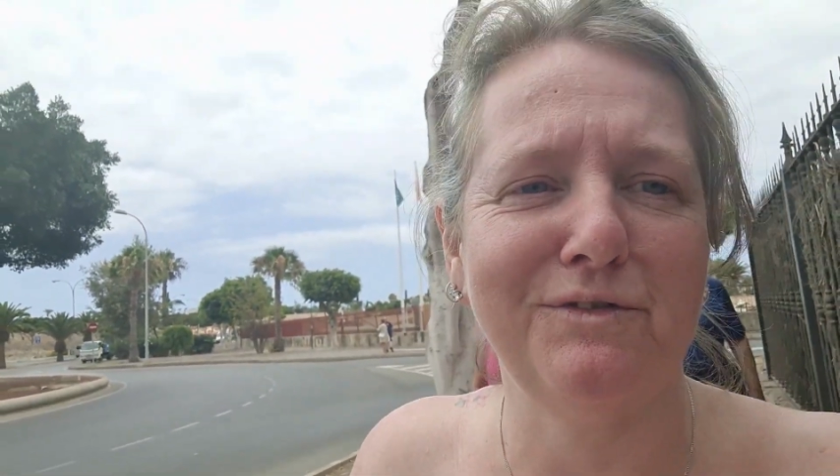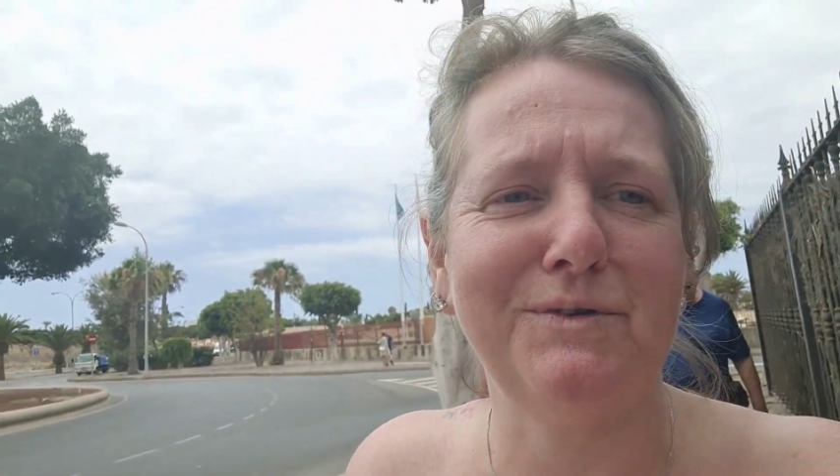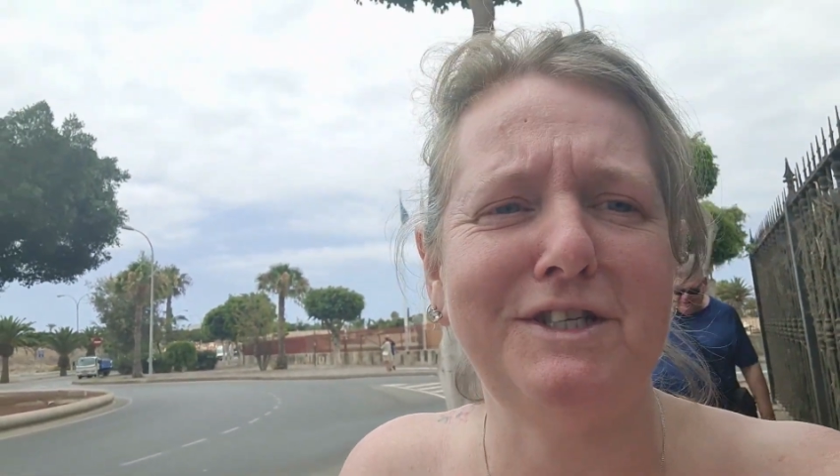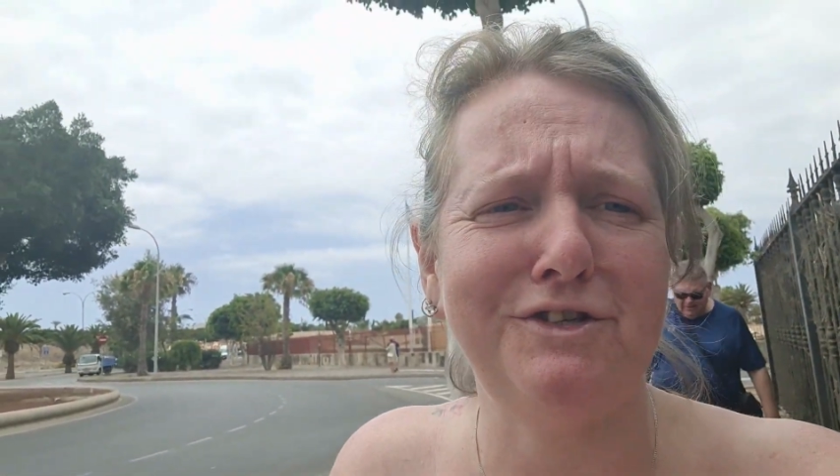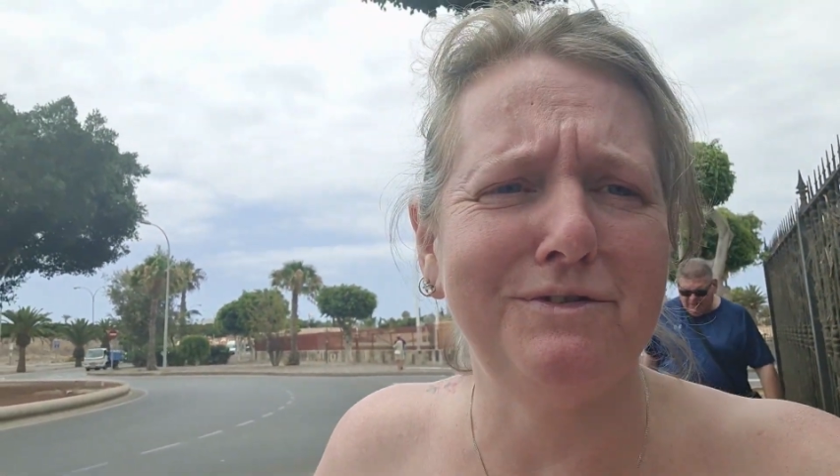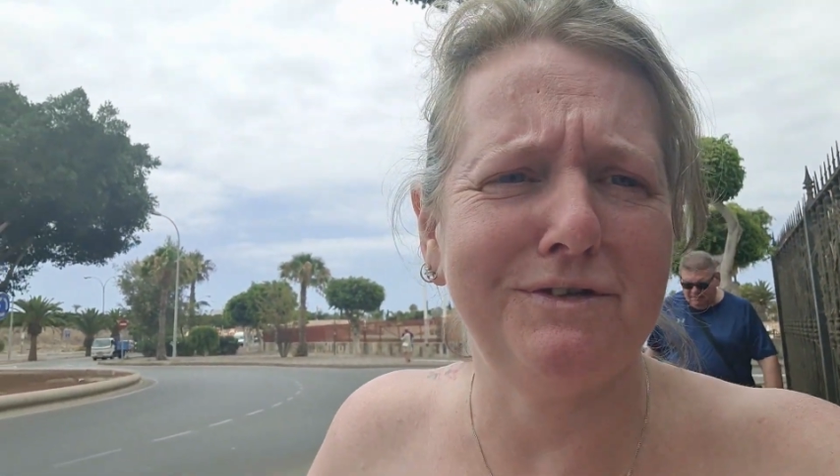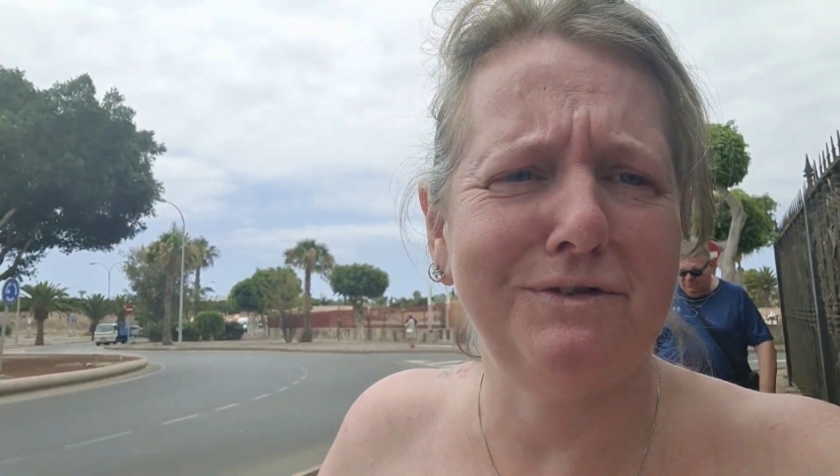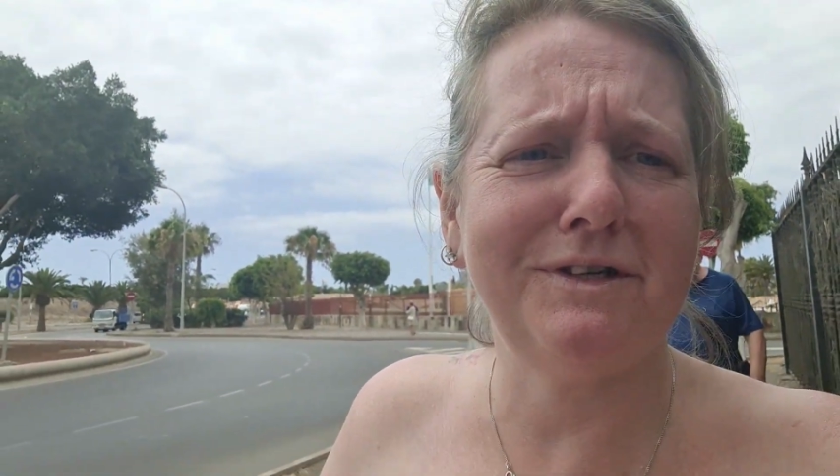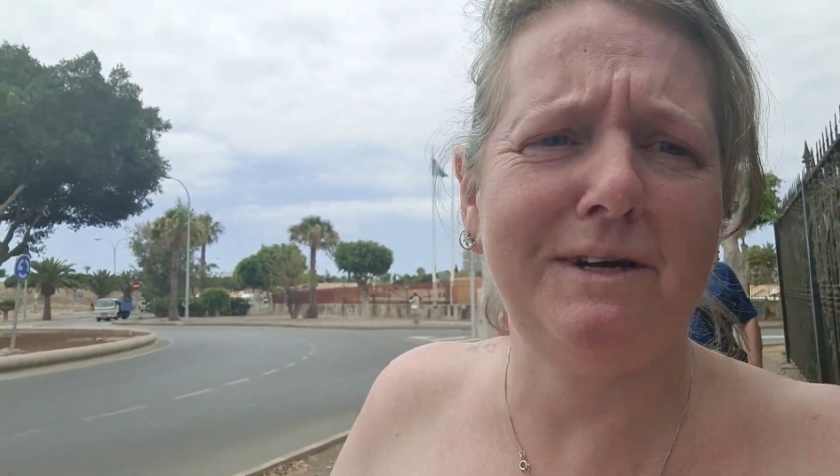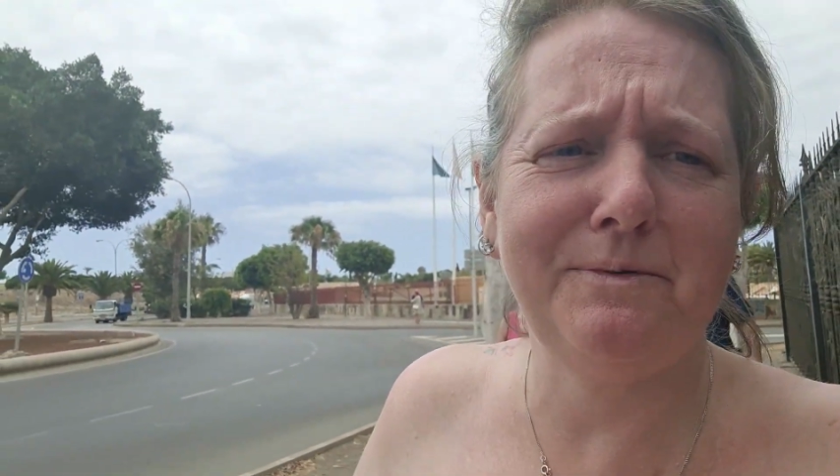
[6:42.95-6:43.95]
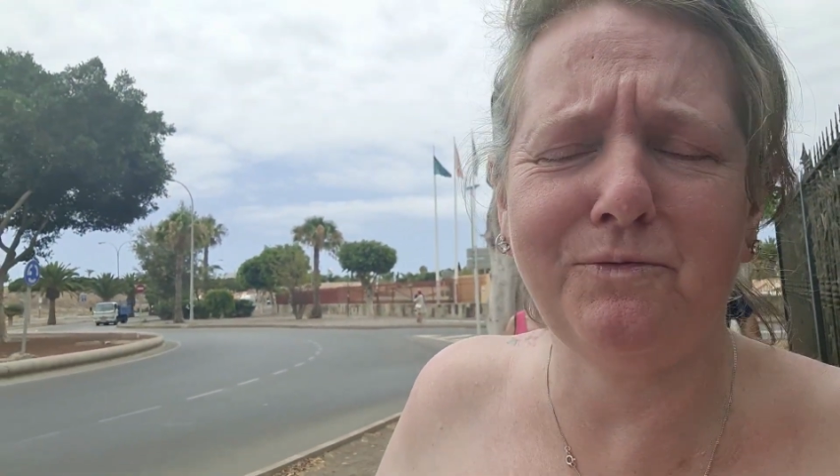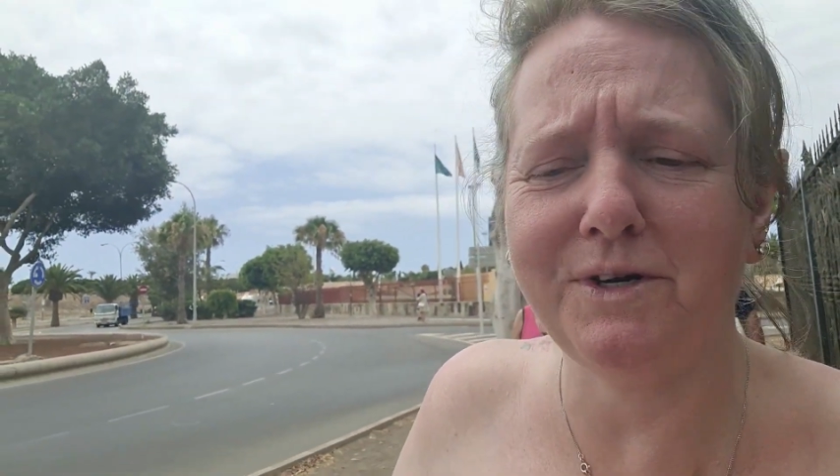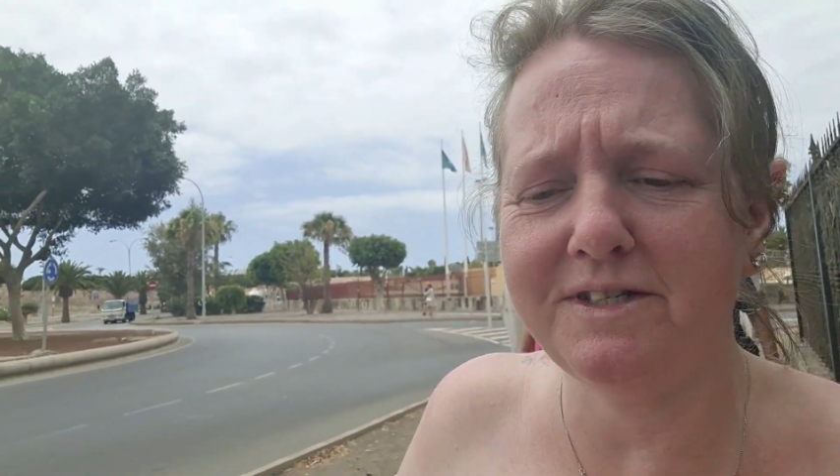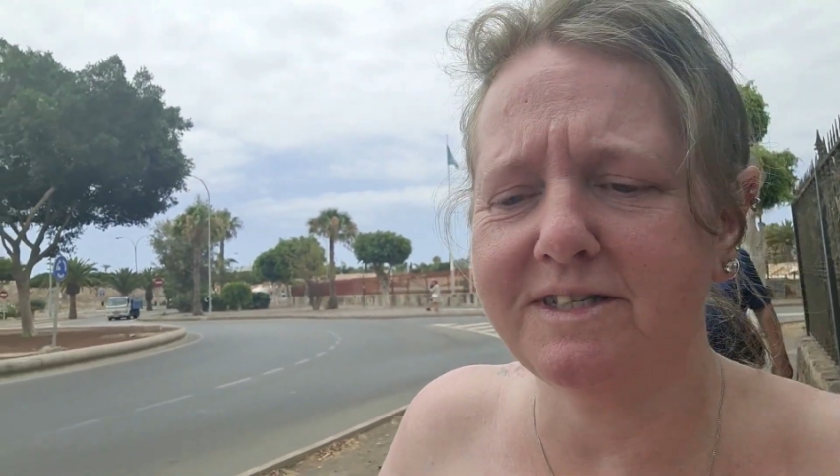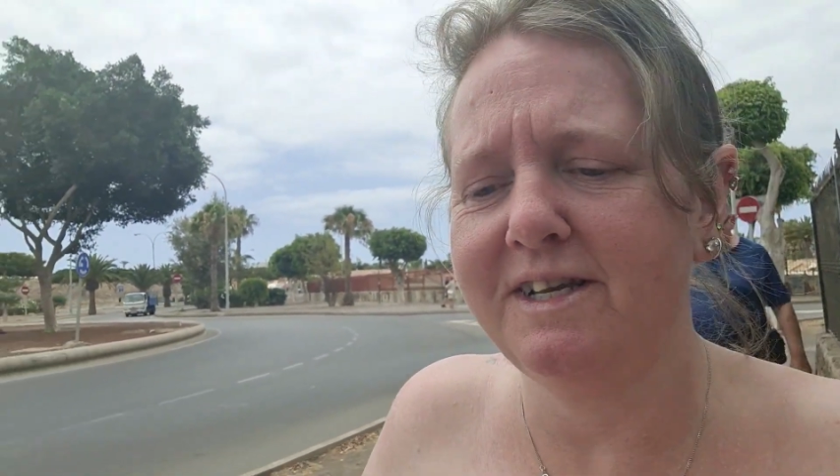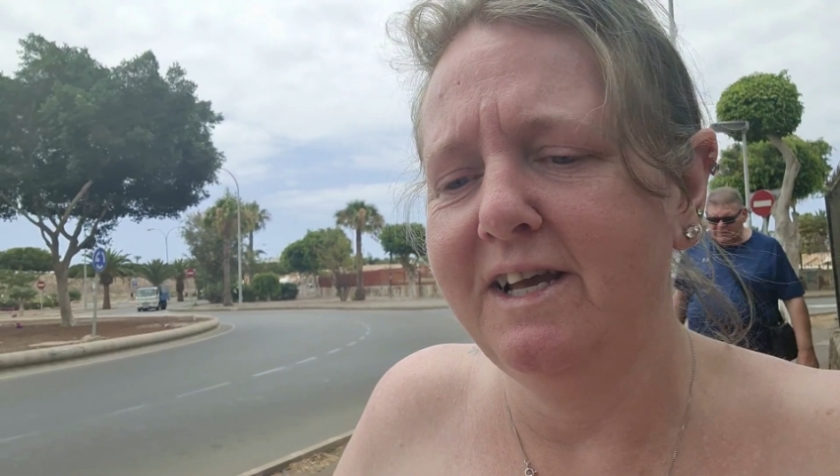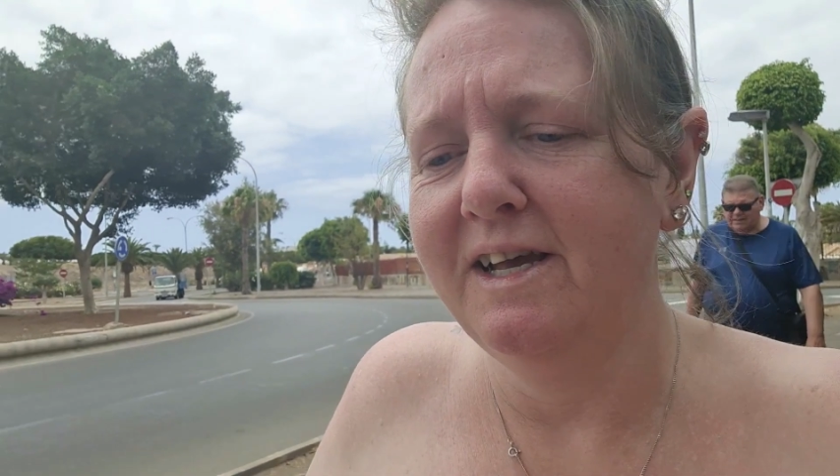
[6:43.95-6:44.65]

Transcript: always used those type of words.